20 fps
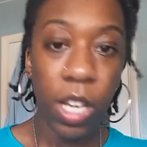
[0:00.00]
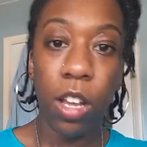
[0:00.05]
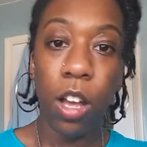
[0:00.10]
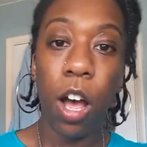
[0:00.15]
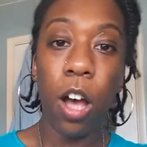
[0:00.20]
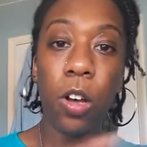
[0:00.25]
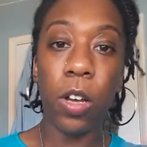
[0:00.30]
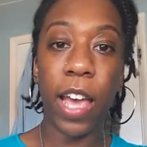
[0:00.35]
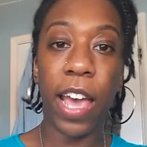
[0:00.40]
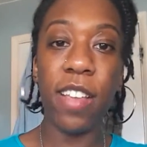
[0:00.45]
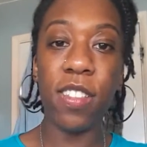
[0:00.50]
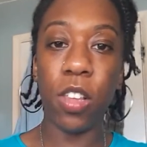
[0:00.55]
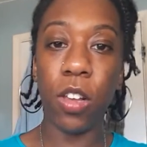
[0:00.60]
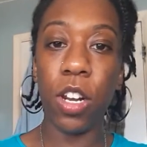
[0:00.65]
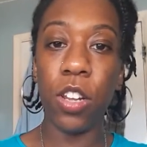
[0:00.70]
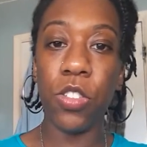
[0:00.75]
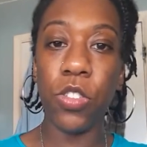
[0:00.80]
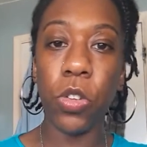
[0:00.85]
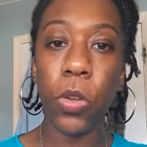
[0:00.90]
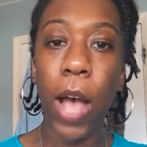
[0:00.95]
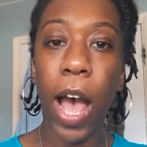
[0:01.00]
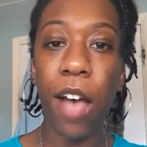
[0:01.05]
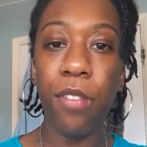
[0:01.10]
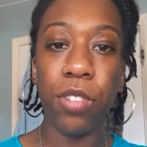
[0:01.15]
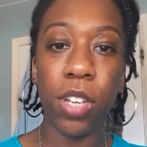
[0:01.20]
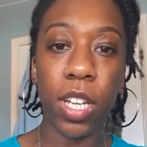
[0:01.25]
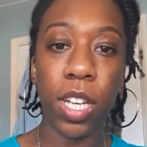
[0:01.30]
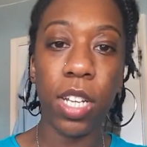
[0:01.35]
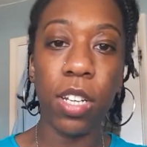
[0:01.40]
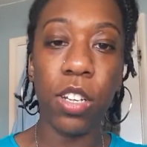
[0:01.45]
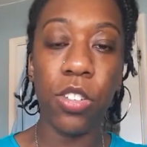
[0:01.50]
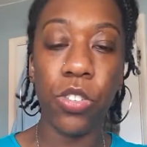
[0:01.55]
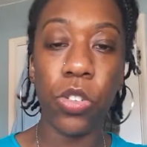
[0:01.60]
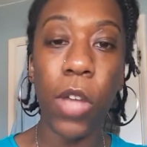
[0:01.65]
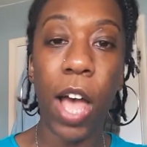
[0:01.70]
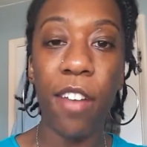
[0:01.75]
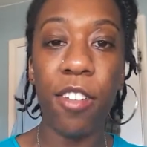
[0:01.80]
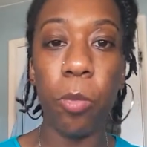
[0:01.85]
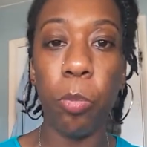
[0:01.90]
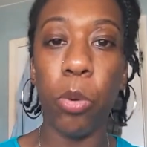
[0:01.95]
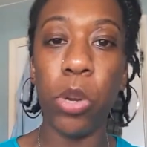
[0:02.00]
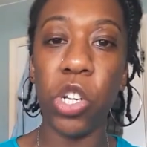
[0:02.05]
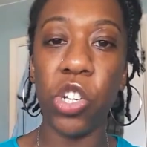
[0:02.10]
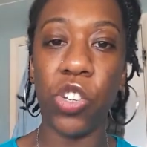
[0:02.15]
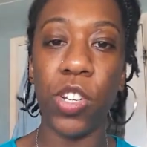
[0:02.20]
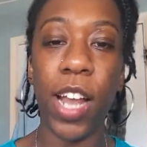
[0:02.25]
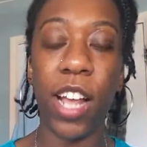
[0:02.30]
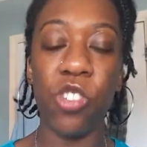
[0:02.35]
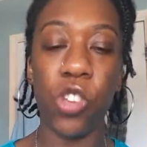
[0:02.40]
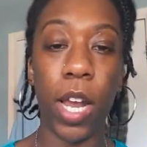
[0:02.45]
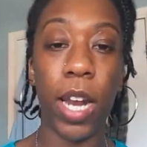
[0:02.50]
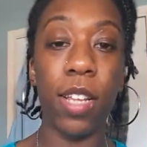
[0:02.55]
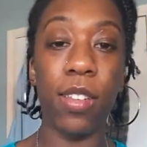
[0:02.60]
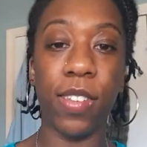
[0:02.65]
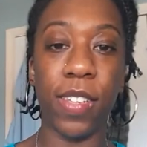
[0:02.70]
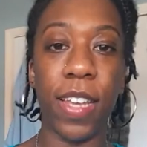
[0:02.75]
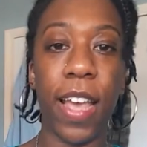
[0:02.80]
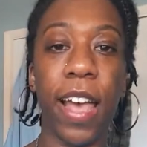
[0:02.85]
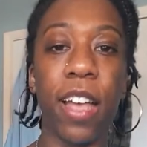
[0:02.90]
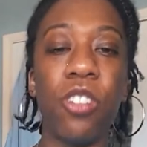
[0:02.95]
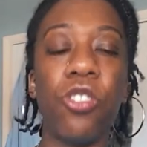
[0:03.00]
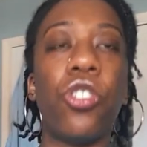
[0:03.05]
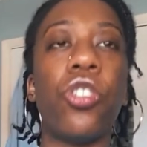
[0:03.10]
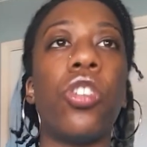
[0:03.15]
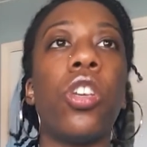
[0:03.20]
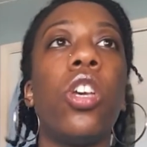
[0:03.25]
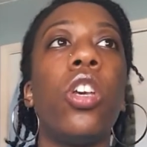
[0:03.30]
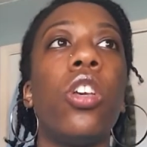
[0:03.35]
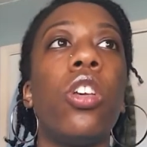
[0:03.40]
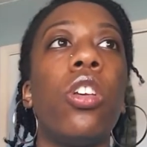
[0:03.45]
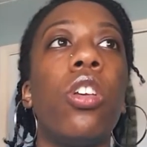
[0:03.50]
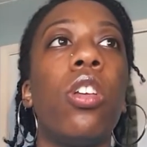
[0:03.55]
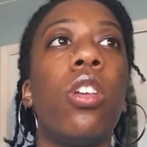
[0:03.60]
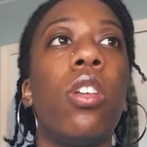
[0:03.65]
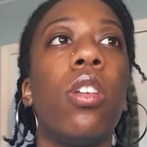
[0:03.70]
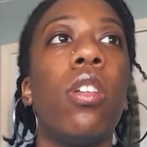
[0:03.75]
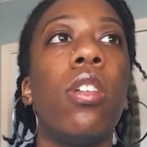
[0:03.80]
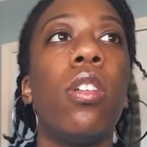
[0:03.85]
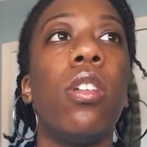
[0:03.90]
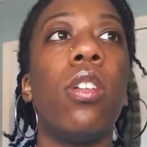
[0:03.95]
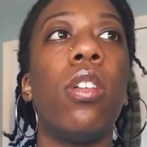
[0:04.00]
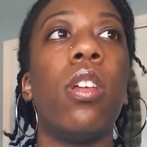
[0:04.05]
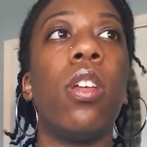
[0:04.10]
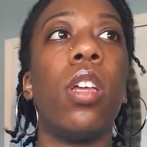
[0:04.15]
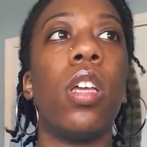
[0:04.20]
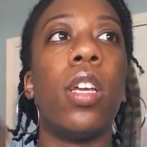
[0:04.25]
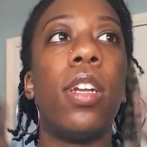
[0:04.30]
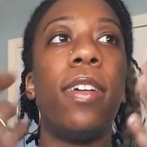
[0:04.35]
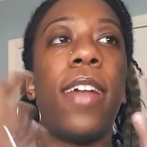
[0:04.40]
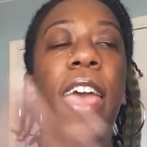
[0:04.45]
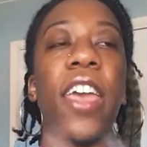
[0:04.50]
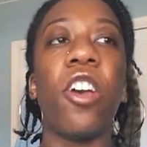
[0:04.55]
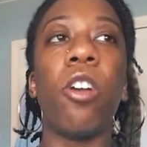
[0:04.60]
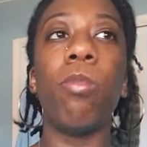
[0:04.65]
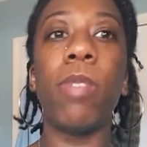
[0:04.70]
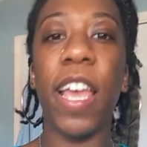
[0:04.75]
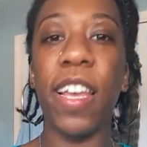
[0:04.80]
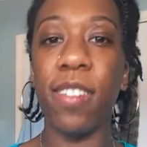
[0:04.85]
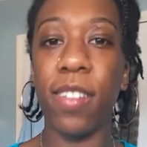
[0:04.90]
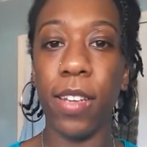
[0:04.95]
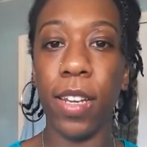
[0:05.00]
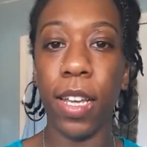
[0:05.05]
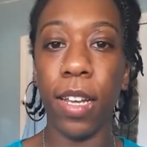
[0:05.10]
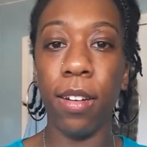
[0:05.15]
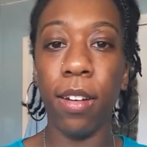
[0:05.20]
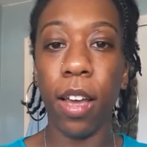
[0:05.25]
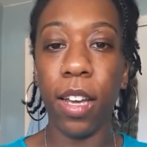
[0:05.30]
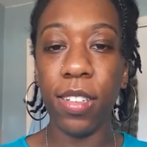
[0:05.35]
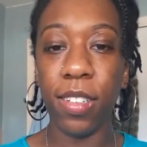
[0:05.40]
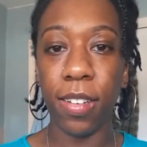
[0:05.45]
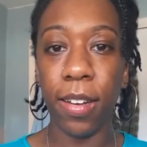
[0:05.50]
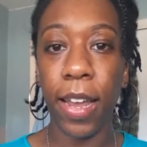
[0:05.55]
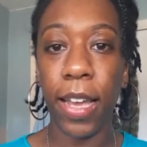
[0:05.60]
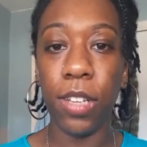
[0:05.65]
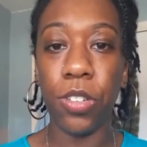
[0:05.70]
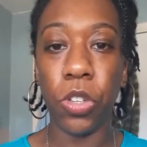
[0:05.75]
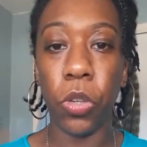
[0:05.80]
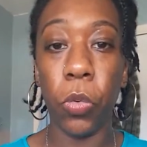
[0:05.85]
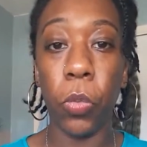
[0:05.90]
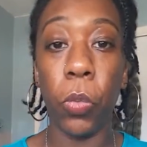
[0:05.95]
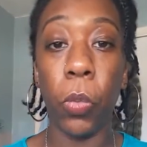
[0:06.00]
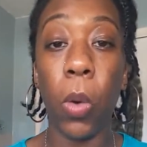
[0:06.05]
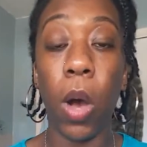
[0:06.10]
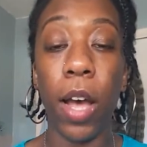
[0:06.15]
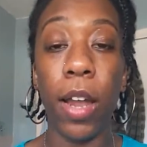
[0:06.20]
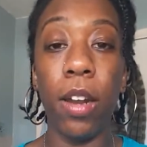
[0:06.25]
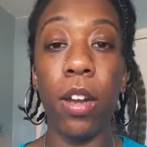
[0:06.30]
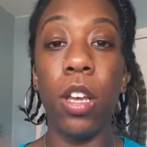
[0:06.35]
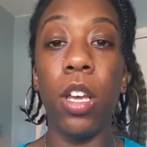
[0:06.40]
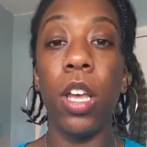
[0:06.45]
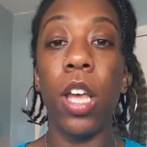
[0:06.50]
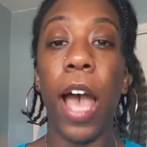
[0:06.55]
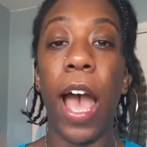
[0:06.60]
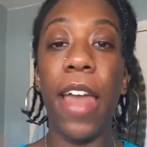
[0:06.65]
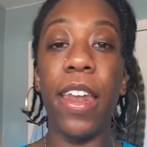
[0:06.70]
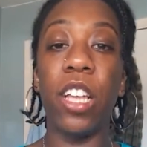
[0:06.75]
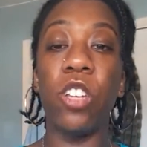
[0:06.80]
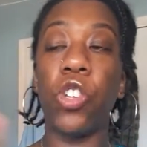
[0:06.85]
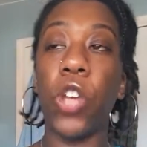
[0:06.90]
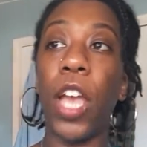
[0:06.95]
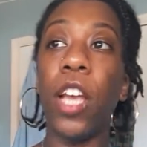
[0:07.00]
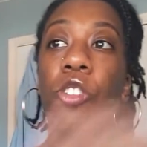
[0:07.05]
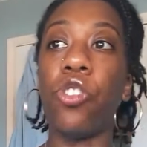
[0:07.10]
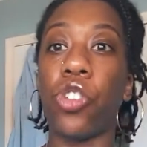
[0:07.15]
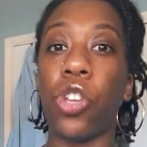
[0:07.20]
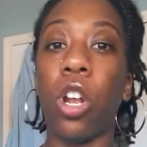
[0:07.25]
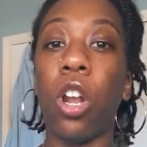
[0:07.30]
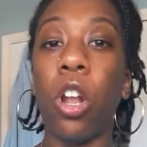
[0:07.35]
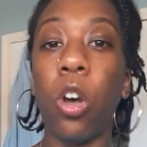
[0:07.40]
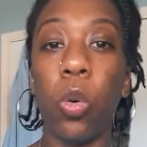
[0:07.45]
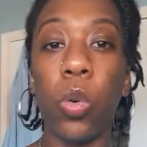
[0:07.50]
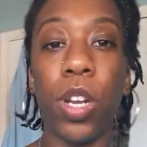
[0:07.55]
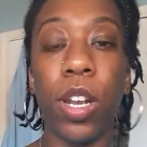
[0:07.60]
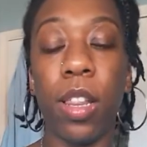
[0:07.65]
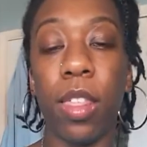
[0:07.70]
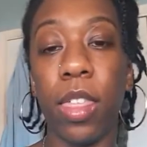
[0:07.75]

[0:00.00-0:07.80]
Okay, so they still have the British Nationality Act. They updated it in 1981, and they changed a load of